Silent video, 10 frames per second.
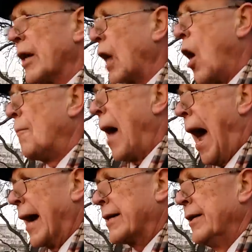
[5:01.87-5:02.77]
go
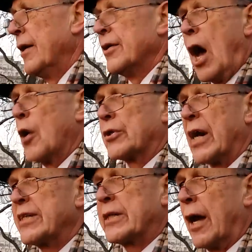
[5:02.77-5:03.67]
back. No
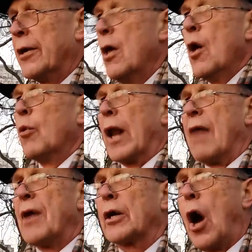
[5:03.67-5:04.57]
Christian will
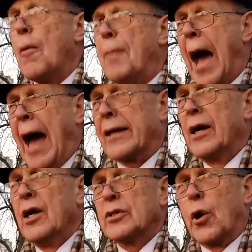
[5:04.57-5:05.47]
ever go back
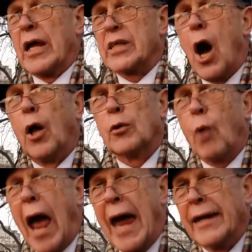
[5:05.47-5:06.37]
to his old
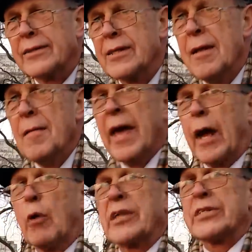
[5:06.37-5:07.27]
ways.
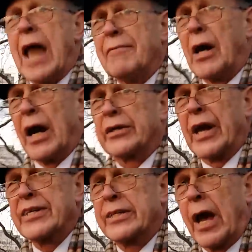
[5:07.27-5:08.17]
He was never a
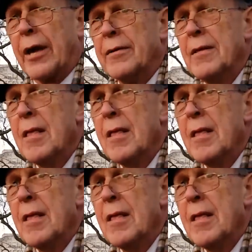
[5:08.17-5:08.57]
Christian